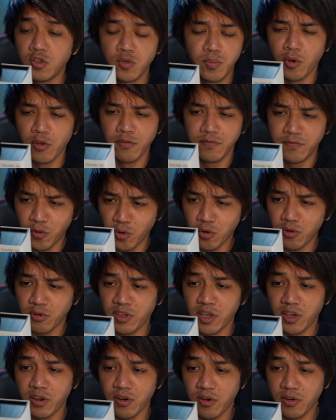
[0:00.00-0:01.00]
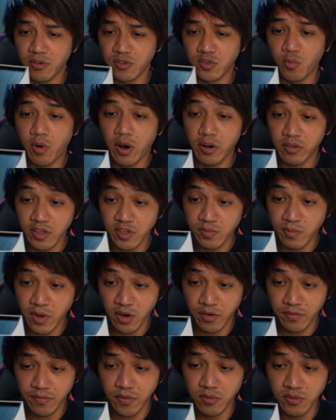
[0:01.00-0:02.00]
GHz wireless
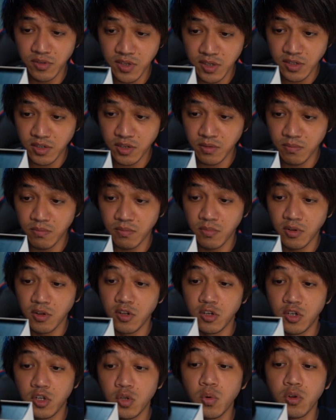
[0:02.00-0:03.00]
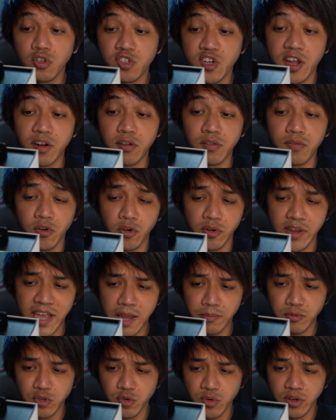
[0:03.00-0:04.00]
microphone system, dual channel for
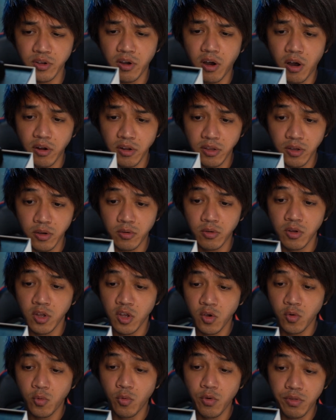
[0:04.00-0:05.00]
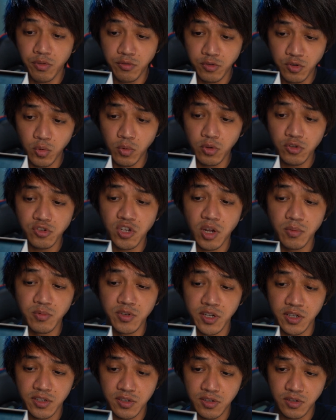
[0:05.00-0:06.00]
capturing audio with dual
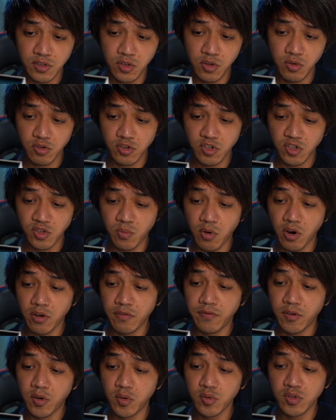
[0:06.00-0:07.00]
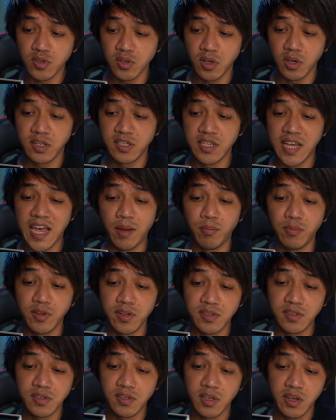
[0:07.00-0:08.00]
subjects to your smartphones,
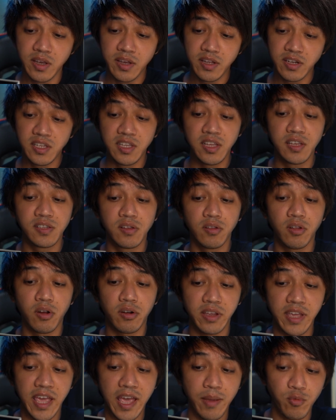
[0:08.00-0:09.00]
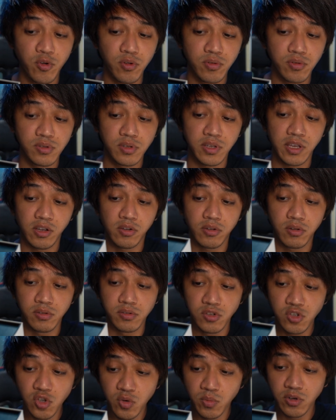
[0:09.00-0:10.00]
tablets, DSLR cameras,
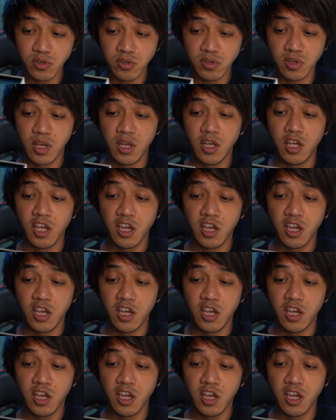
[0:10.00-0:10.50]
consumers,